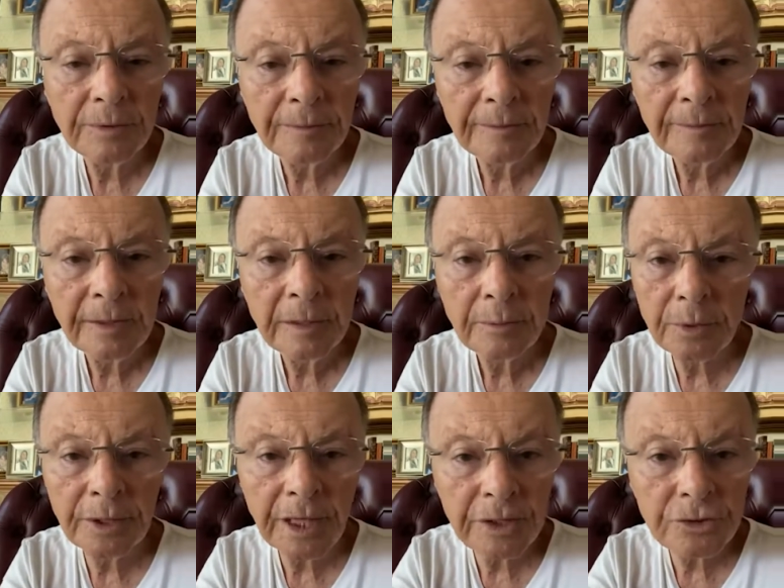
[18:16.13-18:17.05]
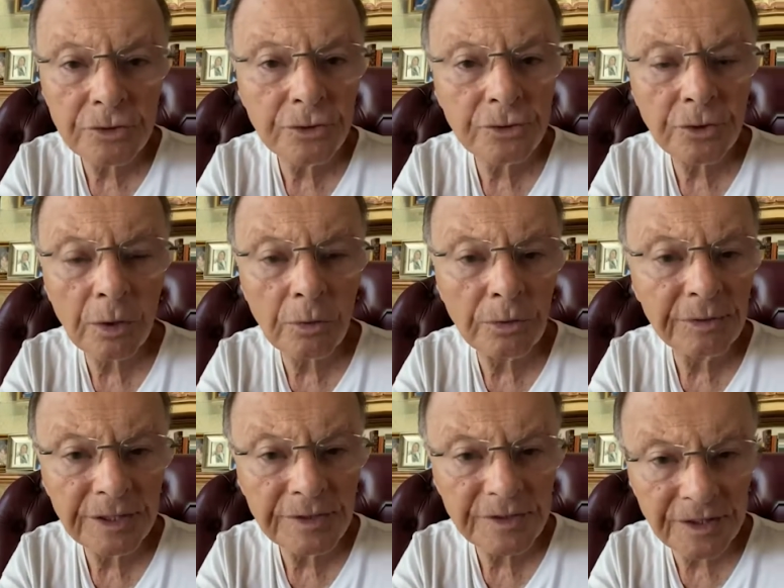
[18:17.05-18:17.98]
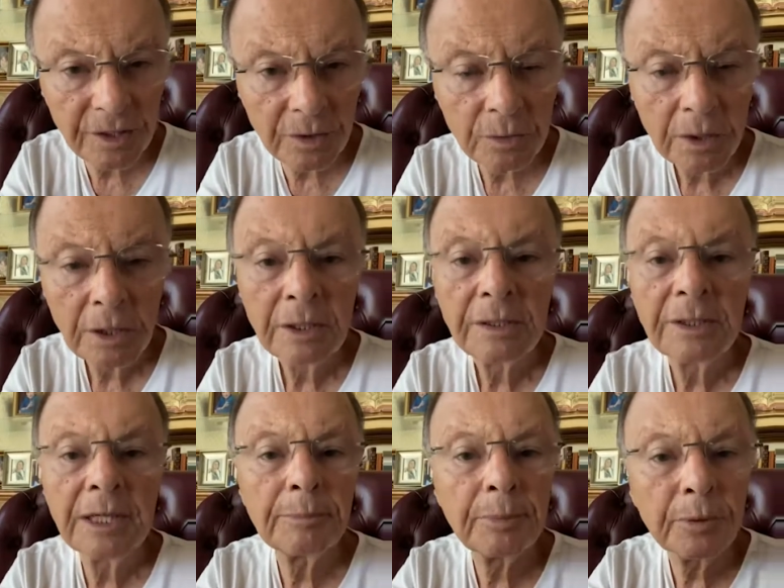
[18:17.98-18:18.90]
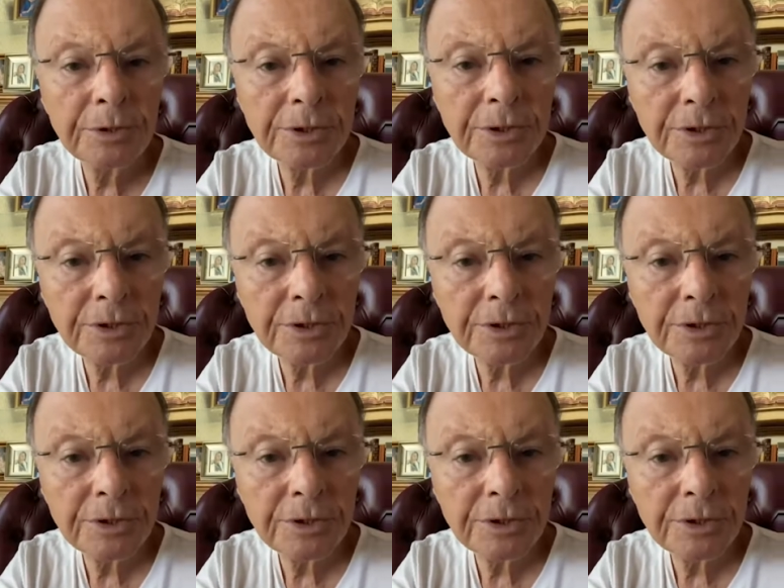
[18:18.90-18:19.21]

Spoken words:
or of the Spirit or of the water.